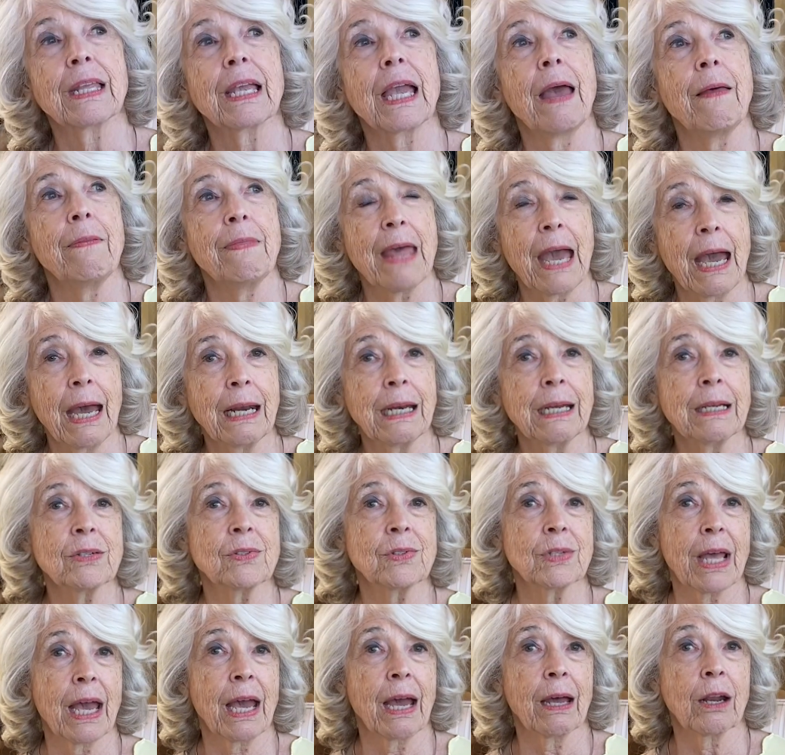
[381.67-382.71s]
And that
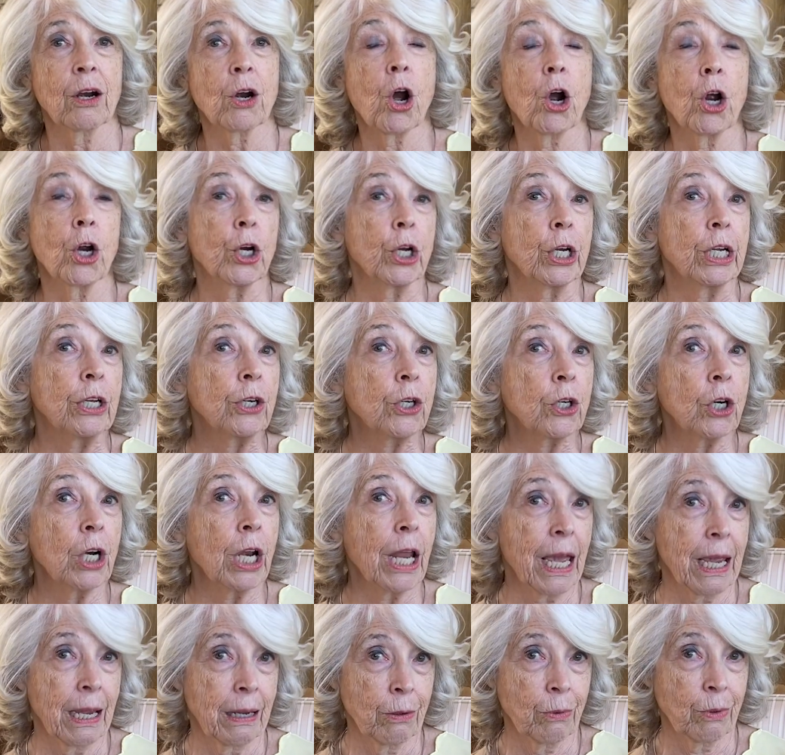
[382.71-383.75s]
is that our inner
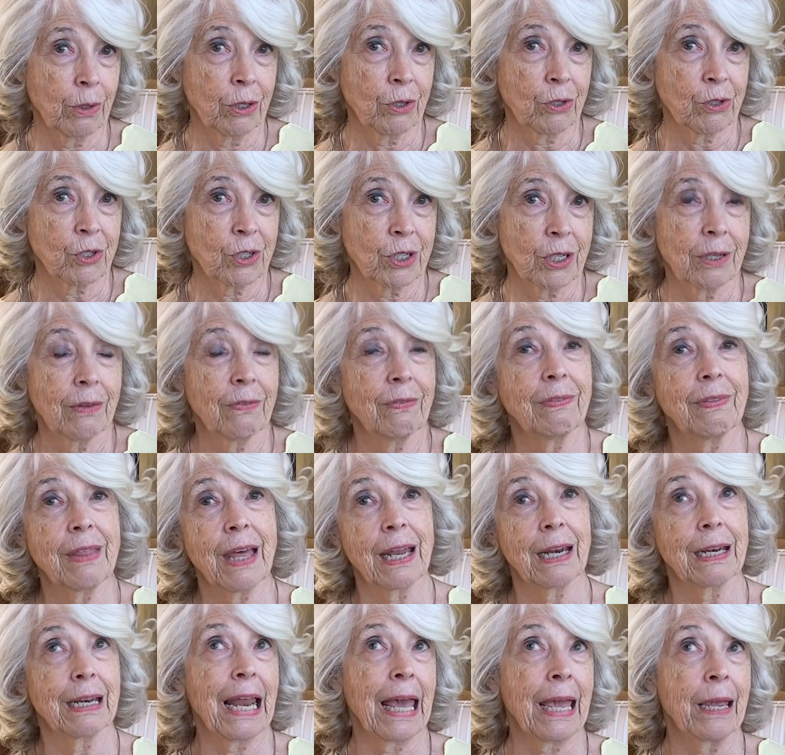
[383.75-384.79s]
language,
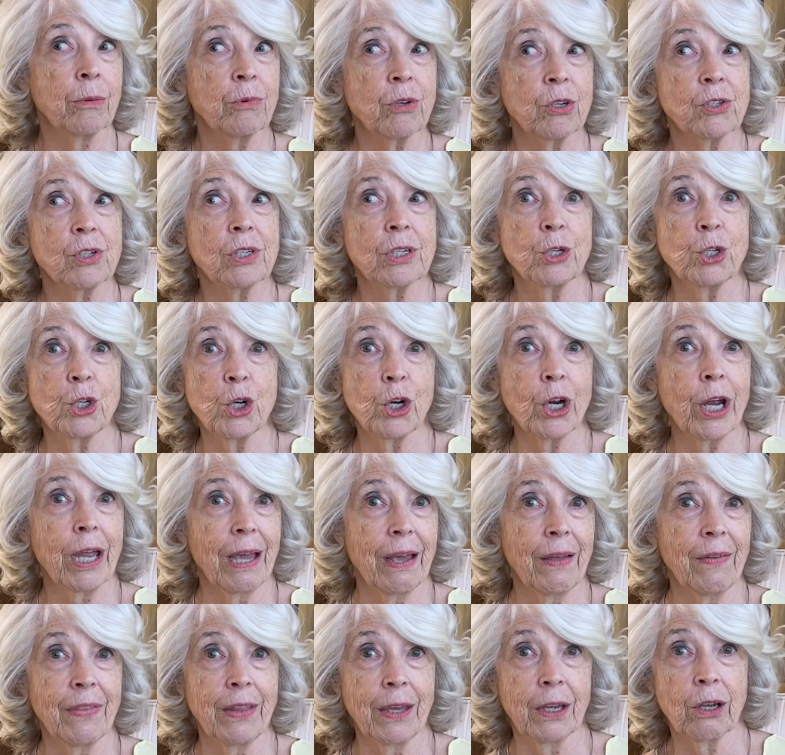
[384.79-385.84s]
that language in your
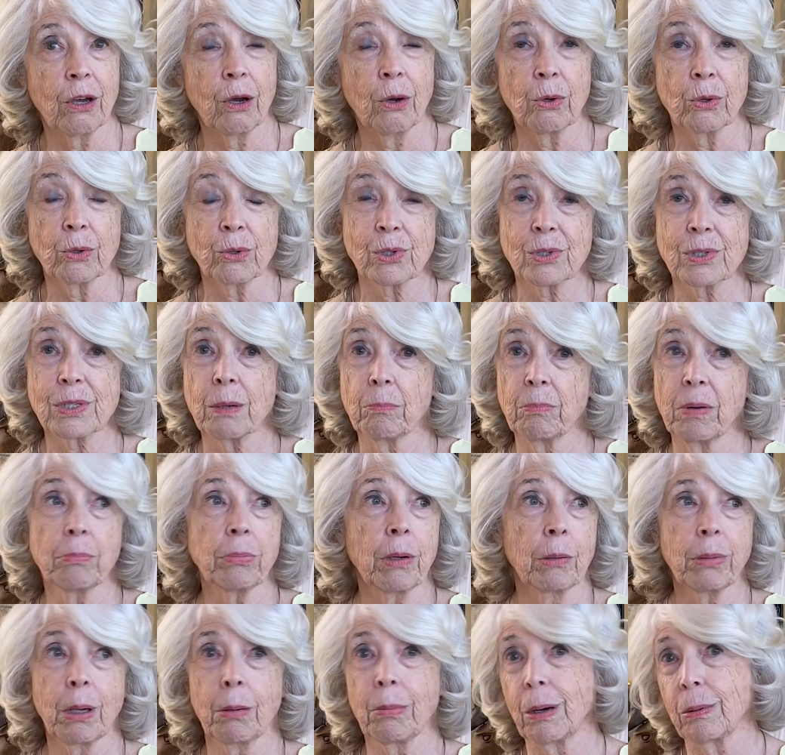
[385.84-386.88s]
head that goes, blah,
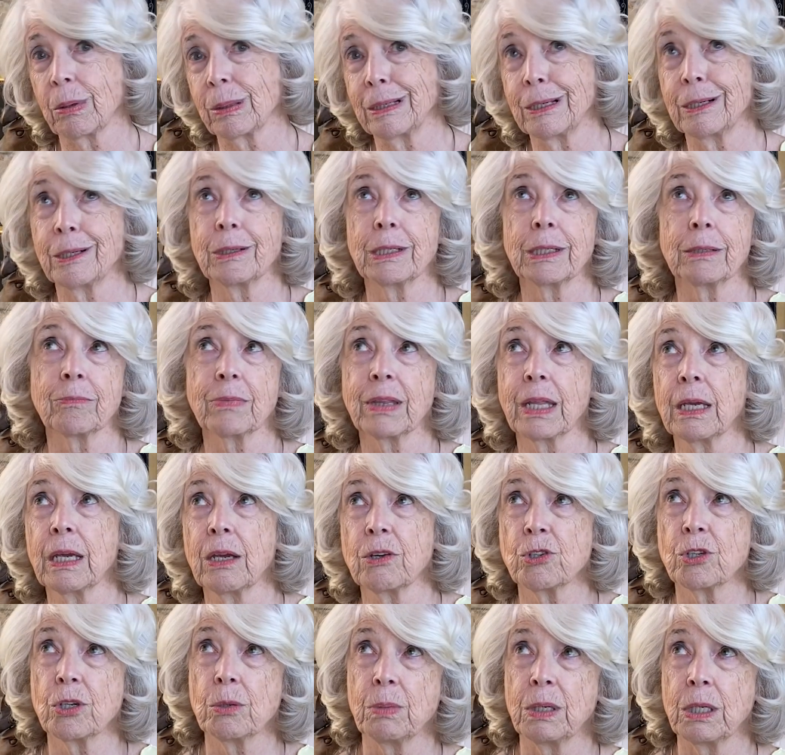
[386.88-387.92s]
blah, blah, blah, I think I
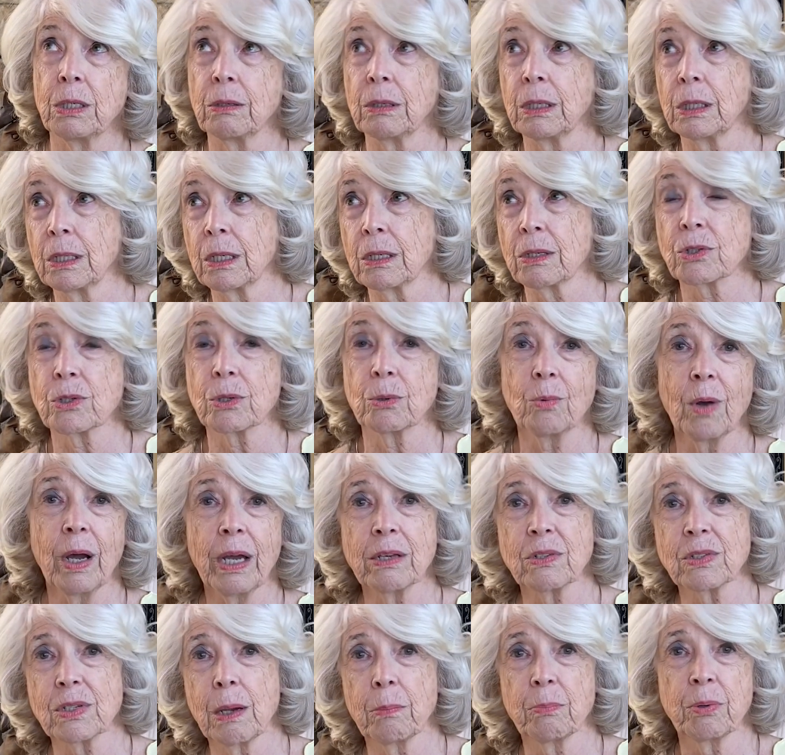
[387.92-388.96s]
should be doing this, or why
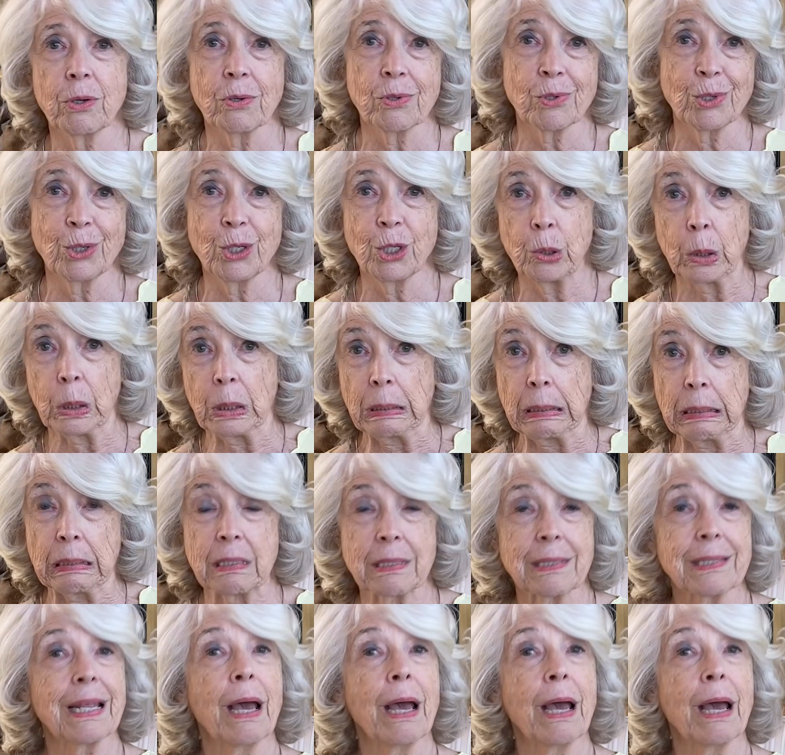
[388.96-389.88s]
is that person doing this?